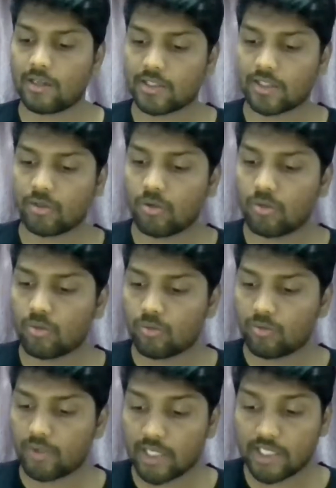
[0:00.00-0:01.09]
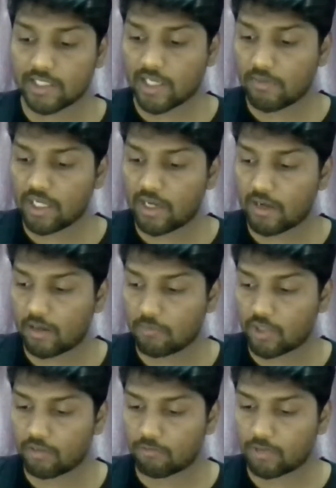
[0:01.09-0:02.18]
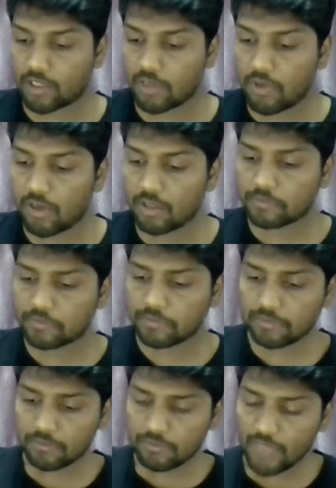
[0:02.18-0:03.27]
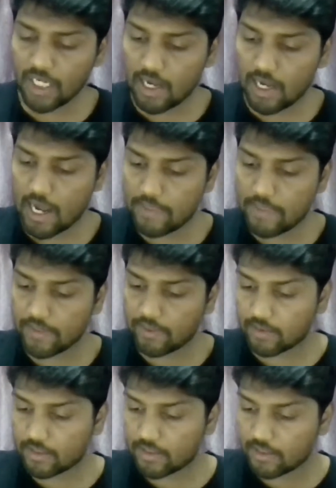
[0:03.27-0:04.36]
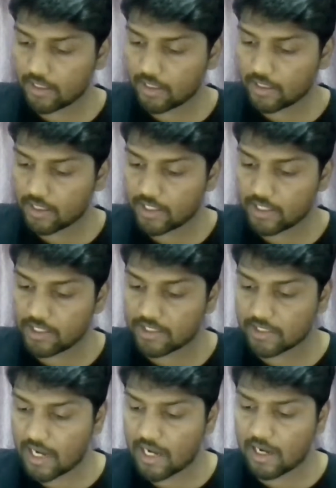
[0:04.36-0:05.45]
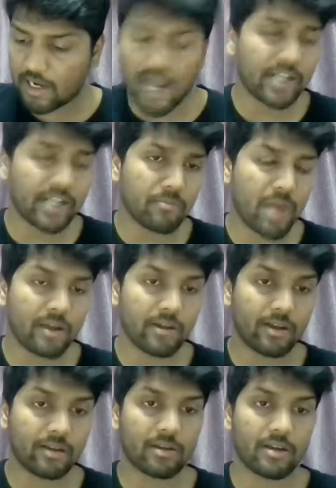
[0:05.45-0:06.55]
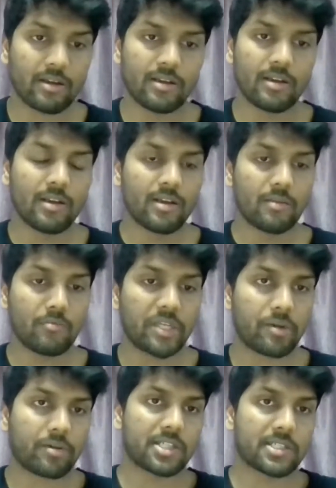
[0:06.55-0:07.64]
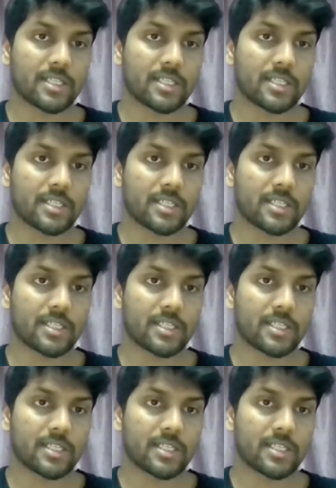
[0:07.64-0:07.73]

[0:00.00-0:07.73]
So that is something I'm going to work upon. And then the third thing is adding mandatory metrics